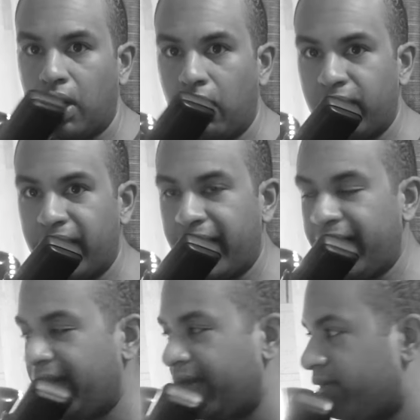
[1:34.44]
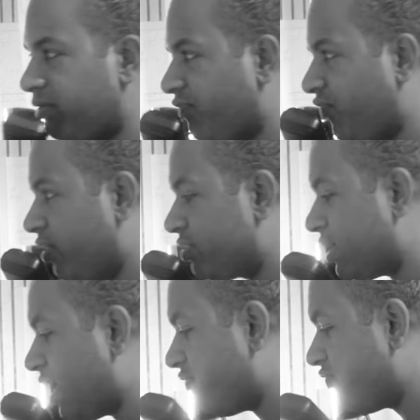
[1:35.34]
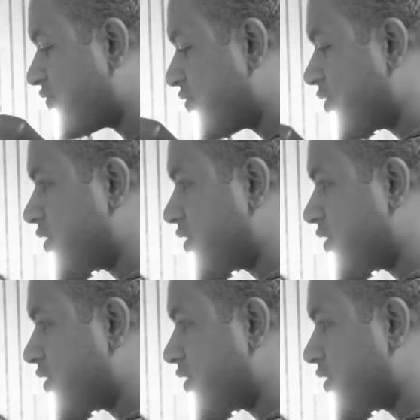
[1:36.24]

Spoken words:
Okay, in the first half,